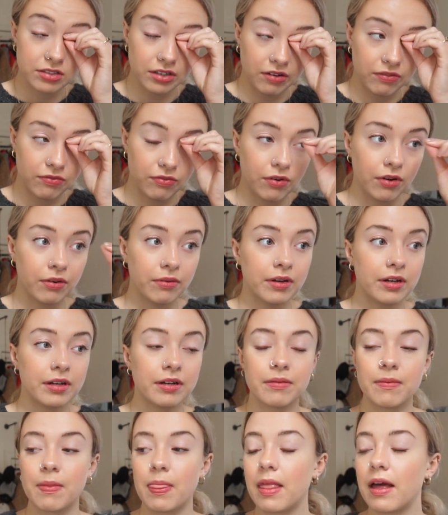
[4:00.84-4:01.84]
straightforward.
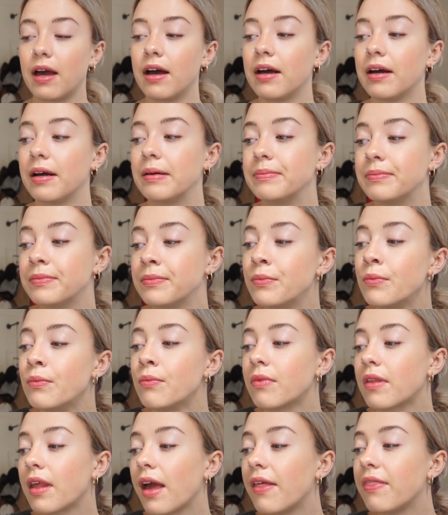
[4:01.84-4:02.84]

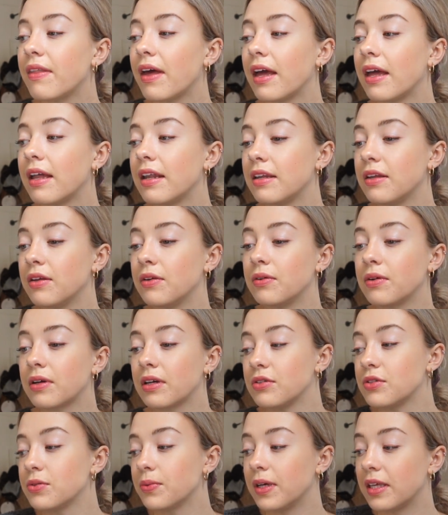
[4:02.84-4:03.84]
And then you
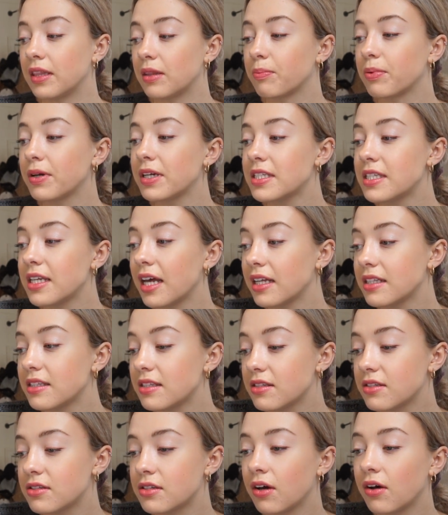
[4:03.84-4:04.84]
can tweak the presets.
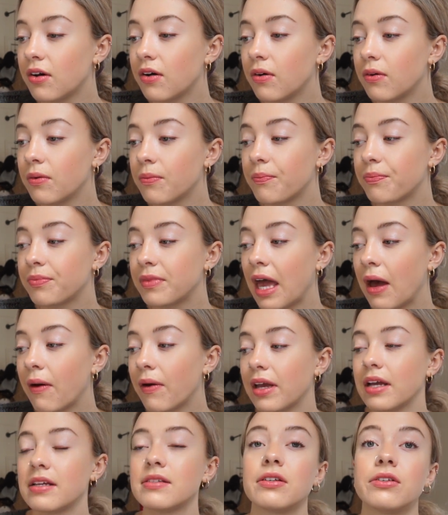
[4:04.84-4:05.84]
So now
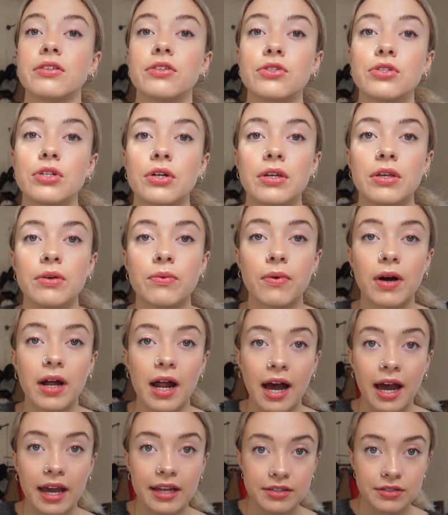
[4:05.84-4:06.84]
I guess I'll just show you what
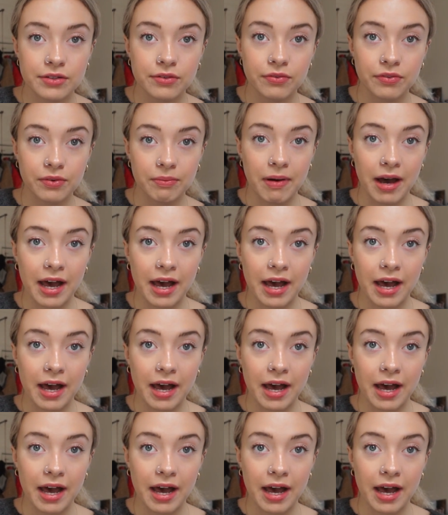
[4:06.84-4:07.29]
I do for